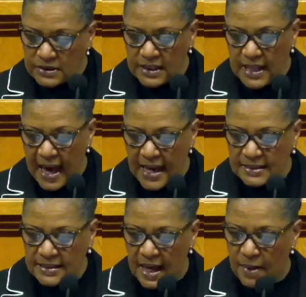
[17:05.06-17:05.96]
the
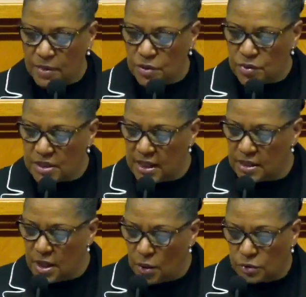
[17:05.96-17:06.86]
last time you said
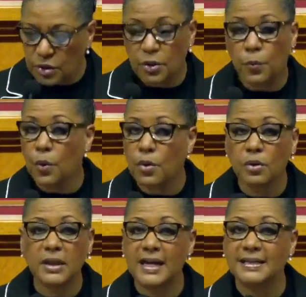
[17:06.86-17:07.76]
no to the
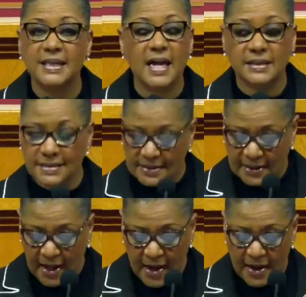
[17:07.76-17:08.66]
world and yes to
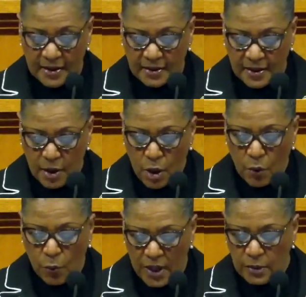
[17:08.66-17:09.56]
God?
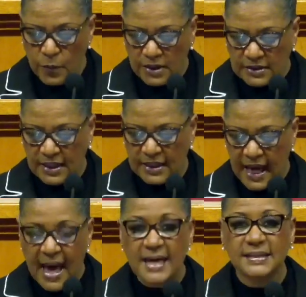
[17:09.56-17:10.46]
When was the
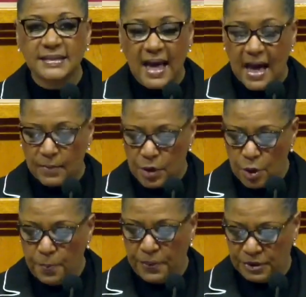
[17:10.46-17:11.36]
last time
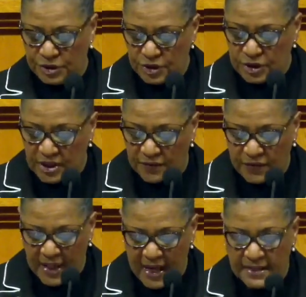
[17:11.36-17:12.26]
you put yourself
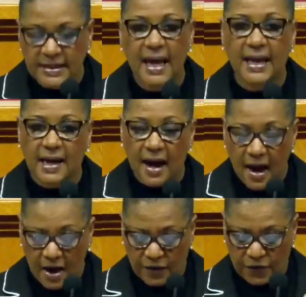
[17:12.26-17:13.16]
last and
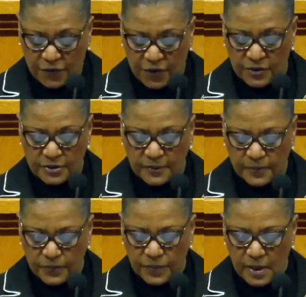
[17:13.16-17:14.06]
God first?
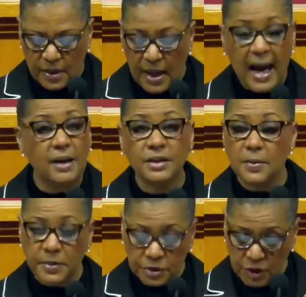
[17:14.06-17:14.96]
How
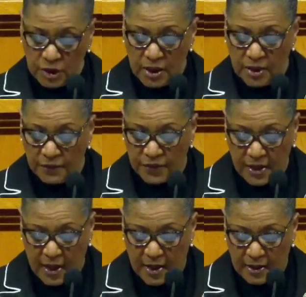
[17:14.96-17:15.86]
deep is your love for
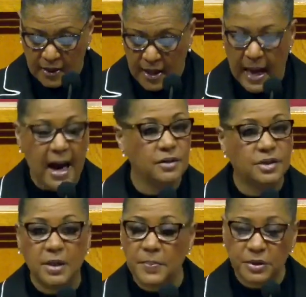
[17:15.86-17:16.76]
God? How
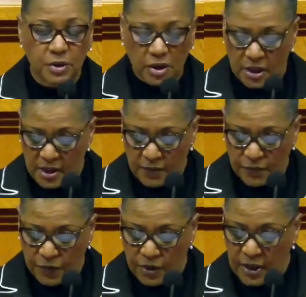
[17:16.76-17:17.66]
deep is your love
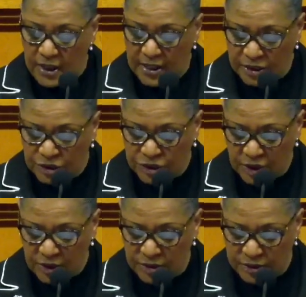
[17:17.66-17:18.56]
for His
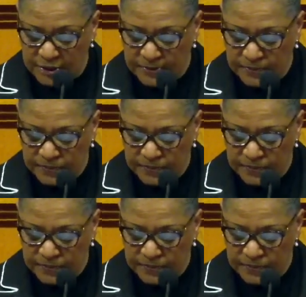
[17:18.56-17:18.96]
church?